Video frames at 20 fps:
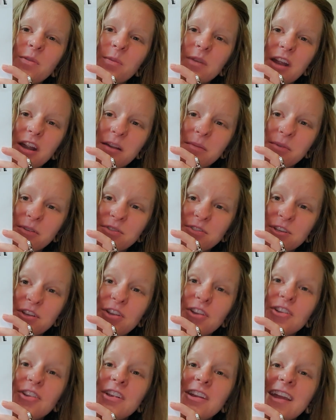we are able to
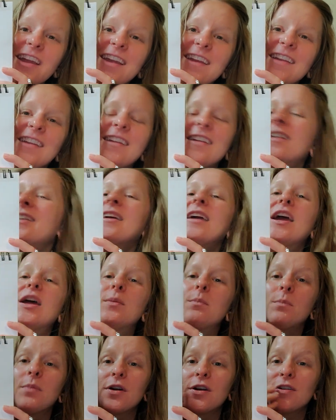create
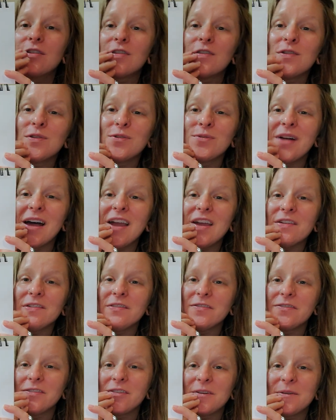and birth new
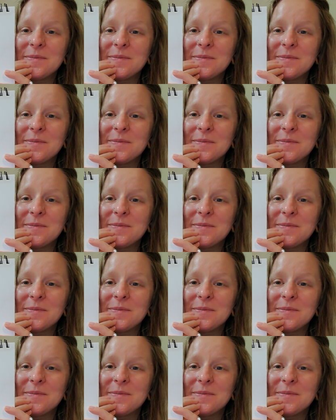life.